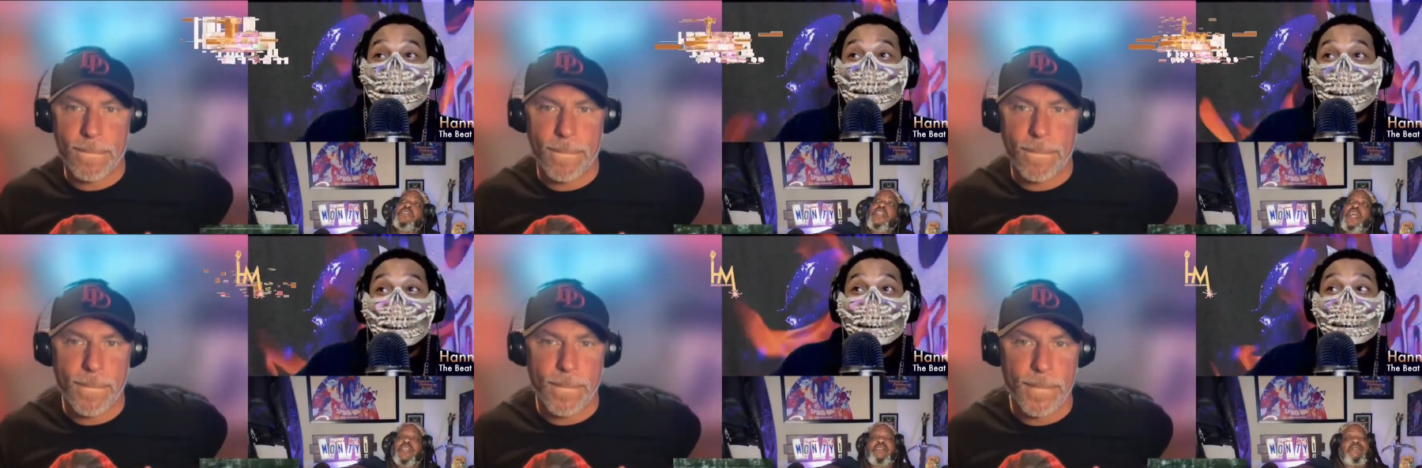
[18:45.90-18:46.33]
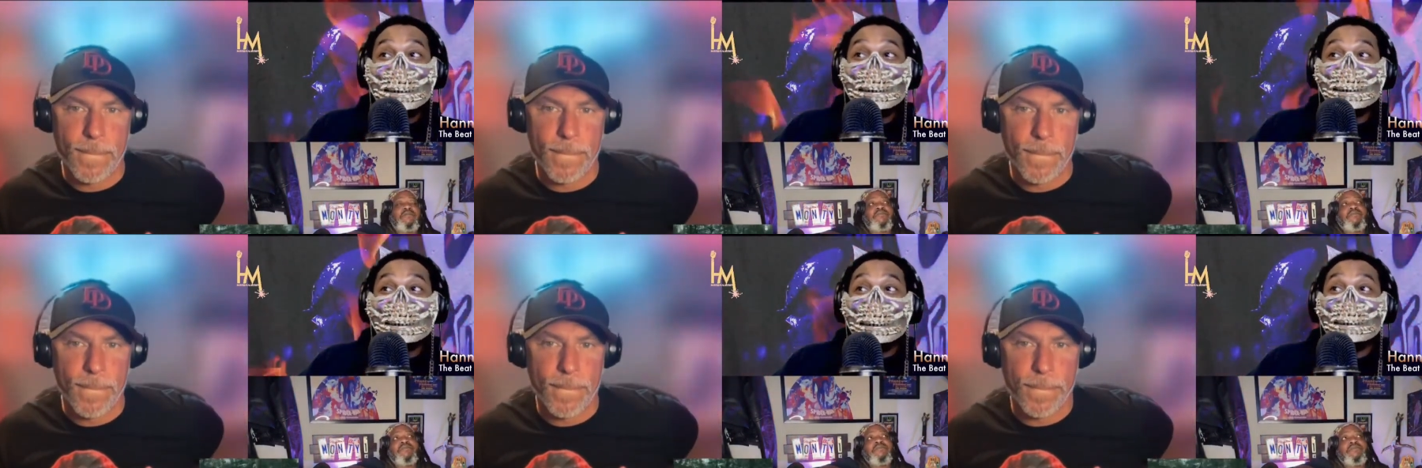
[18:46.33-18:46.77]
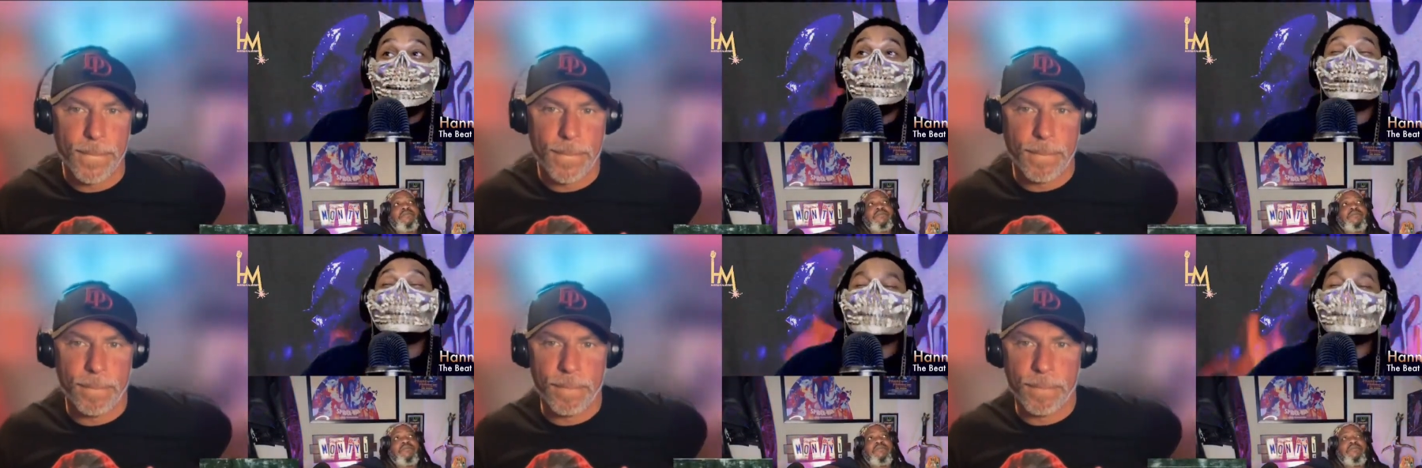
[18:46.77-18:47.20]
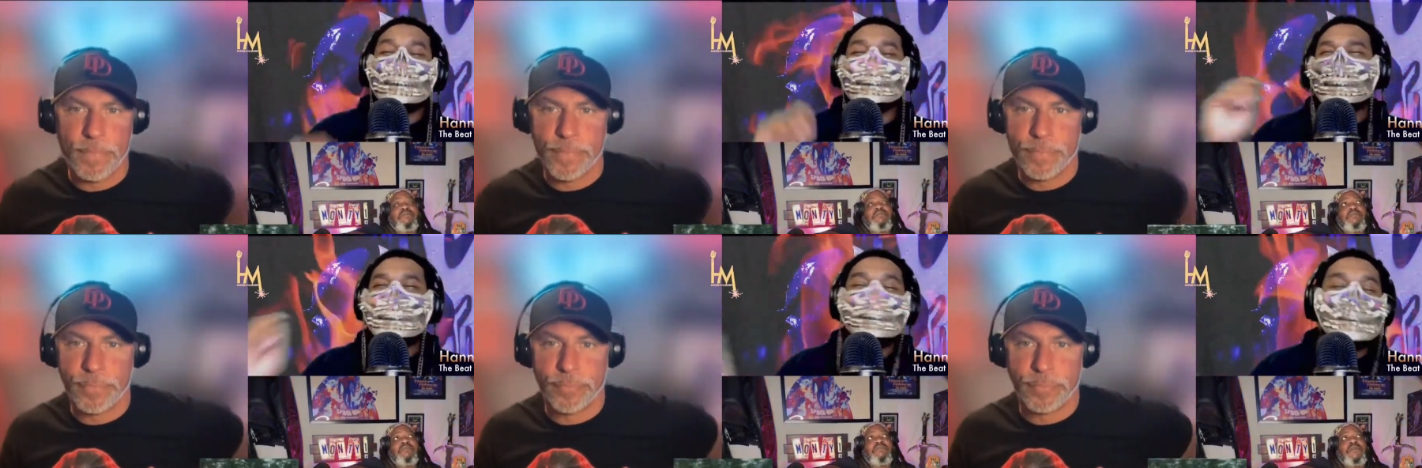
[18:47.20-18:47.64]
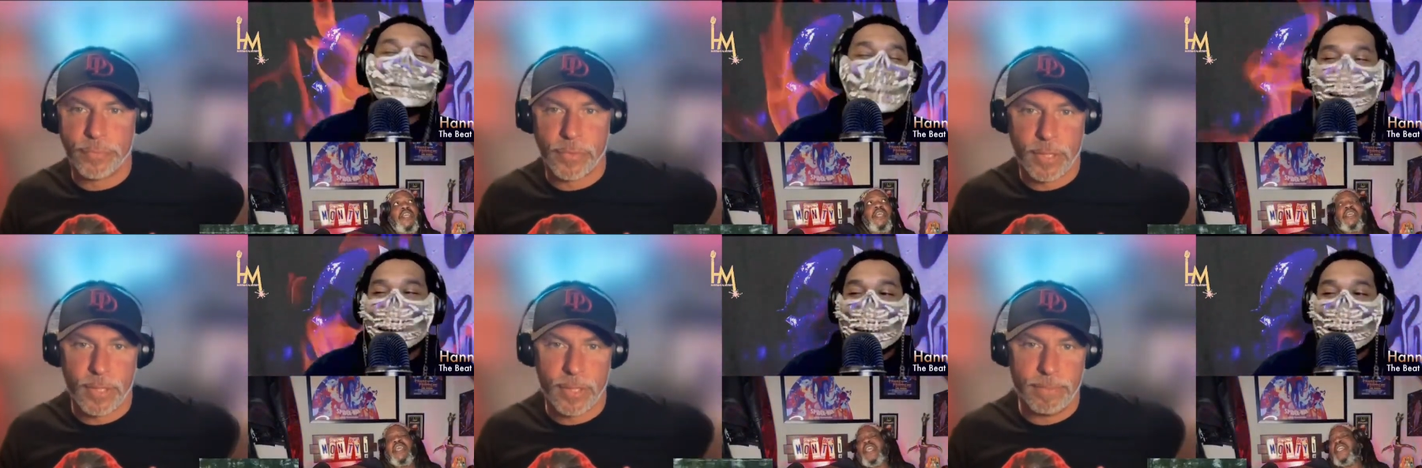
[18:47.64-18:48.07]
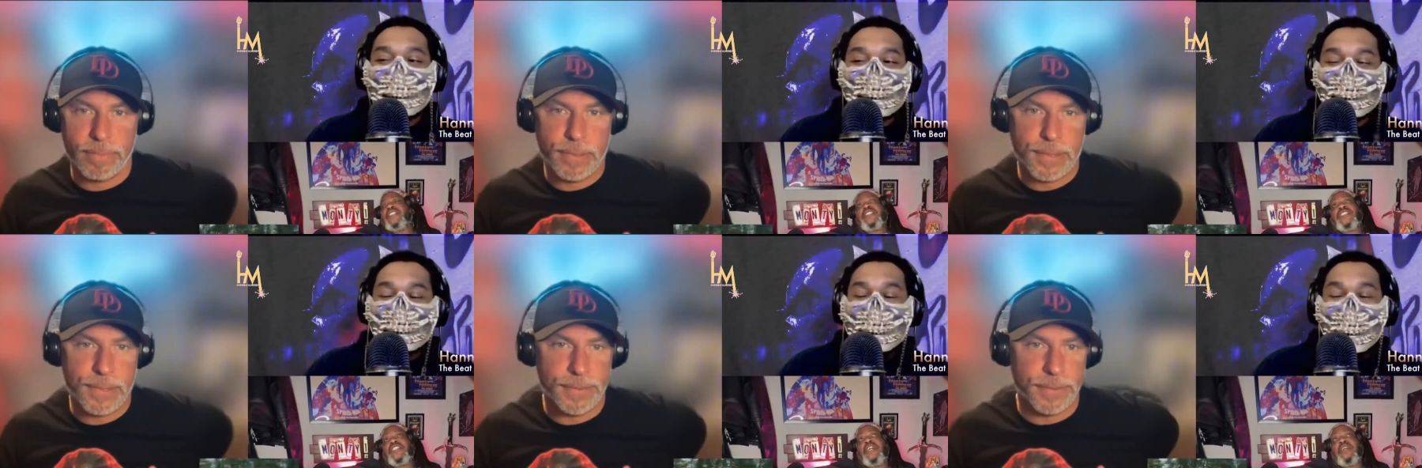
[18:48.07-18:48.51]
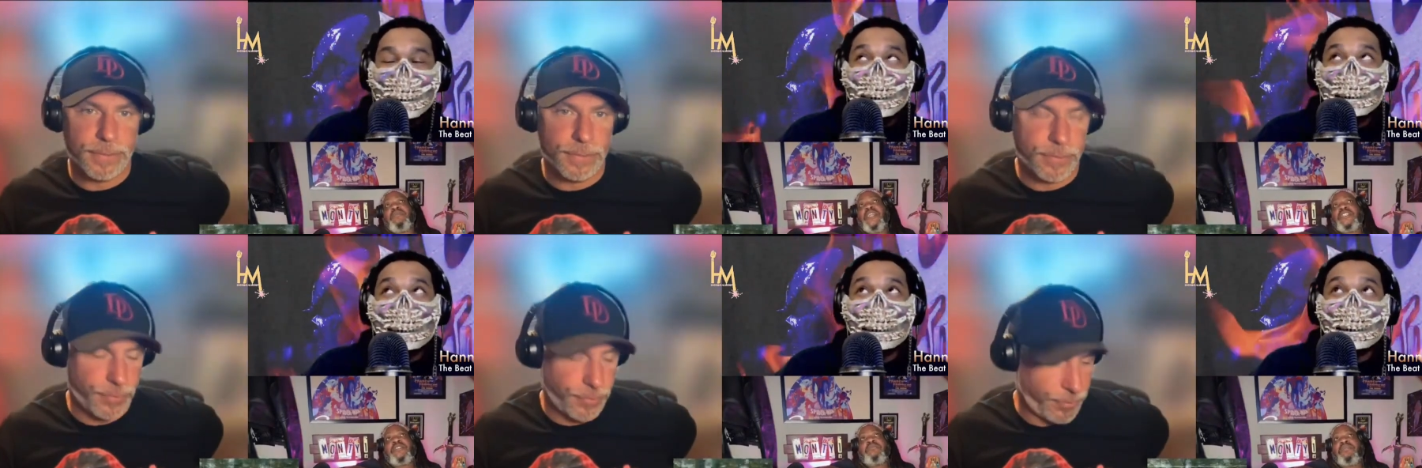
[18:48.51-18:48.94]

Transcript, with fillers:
Speaker 1: and first off, I get to her house, Asian Chalmatian,